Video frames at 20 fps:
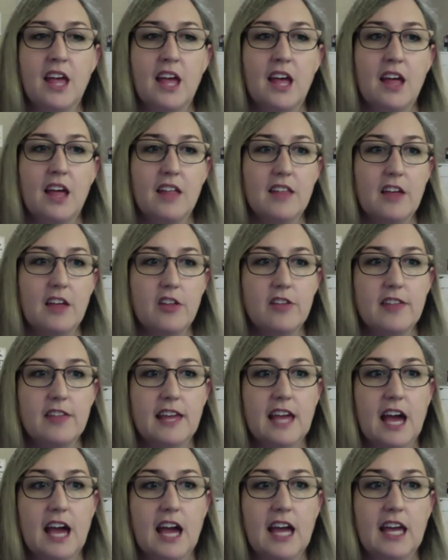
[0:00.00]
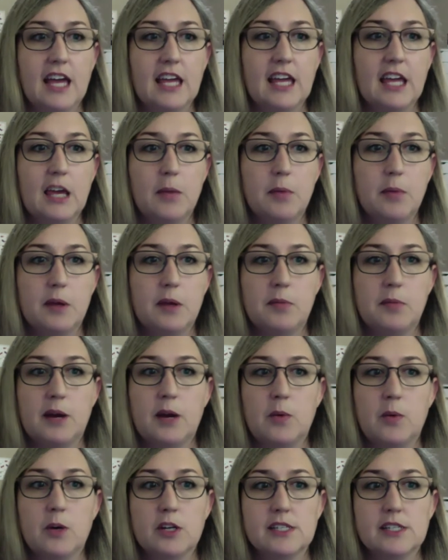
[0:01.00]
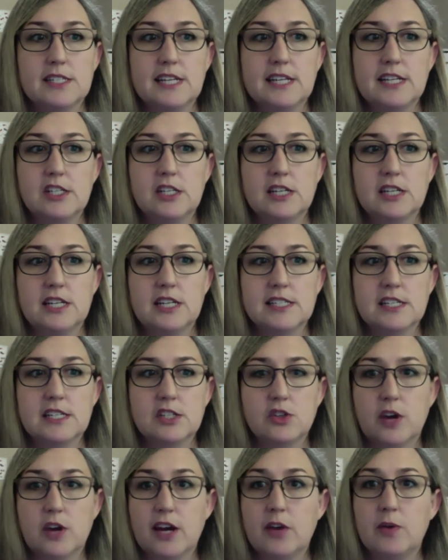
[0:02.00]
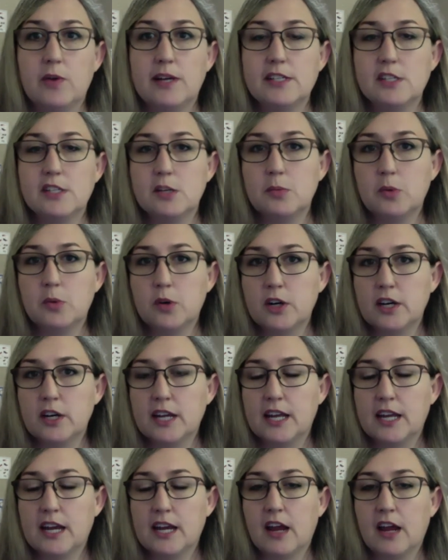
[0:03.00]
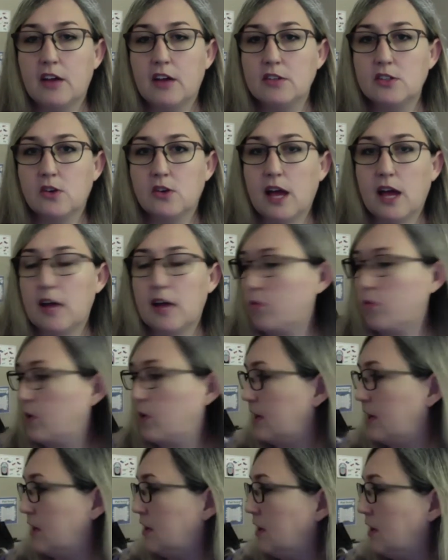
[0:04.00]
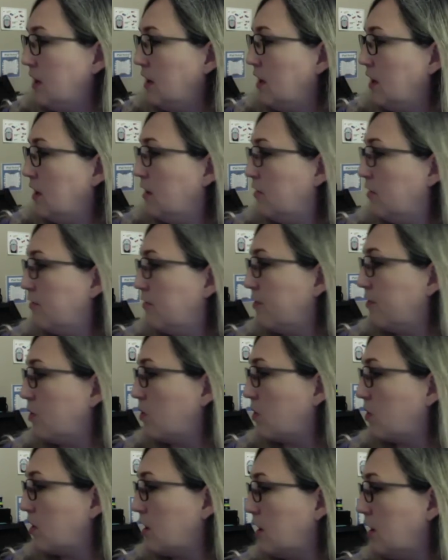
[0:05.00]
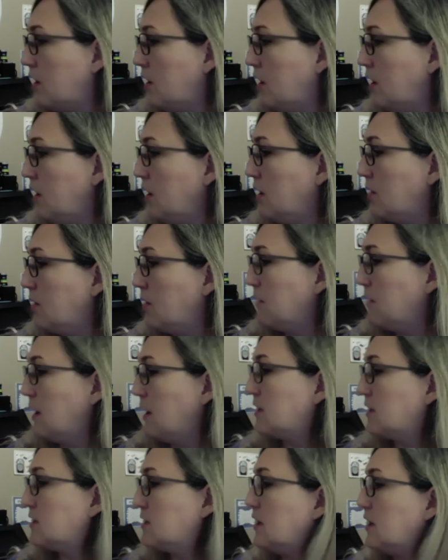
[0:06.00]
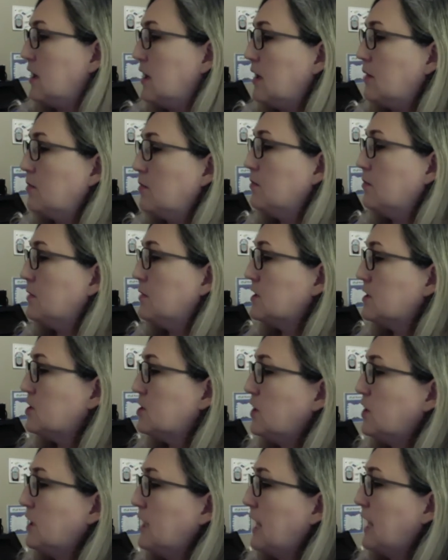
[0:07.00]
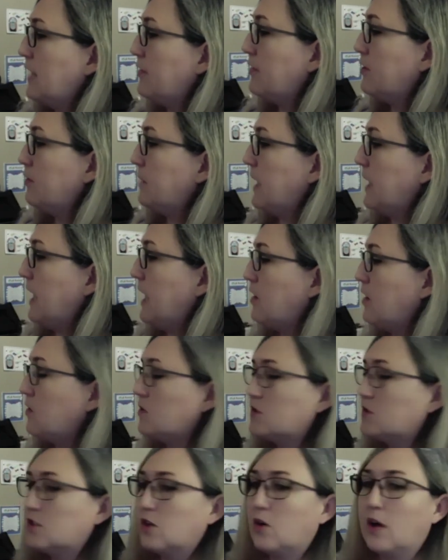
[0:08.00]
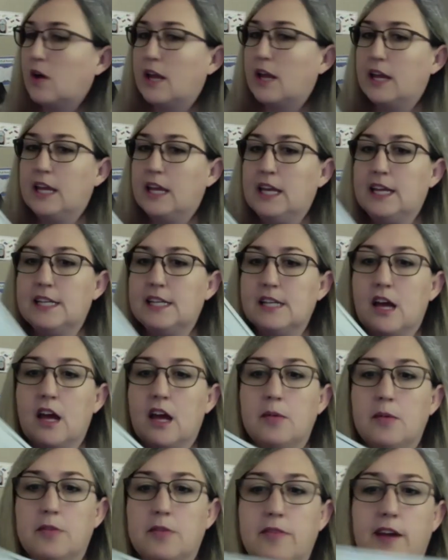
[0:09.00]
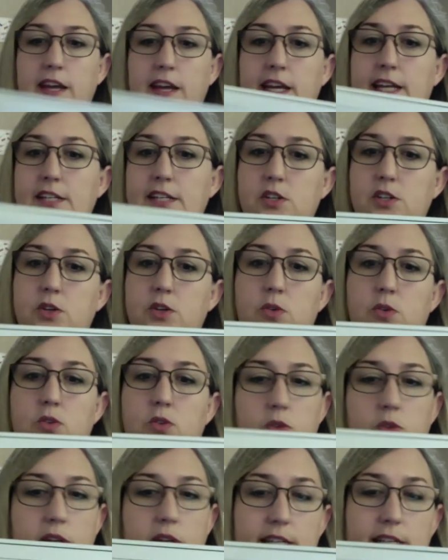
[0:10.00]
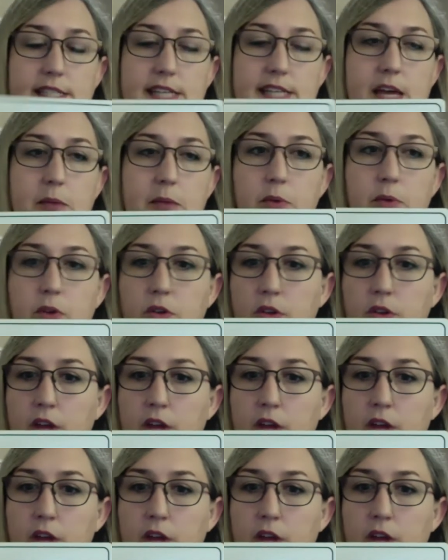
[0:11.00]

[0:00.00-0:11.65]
The other thing I keep in my workstation is a dry eraser board, and I also have one for the student at the piano. So at any time, if I need to do an example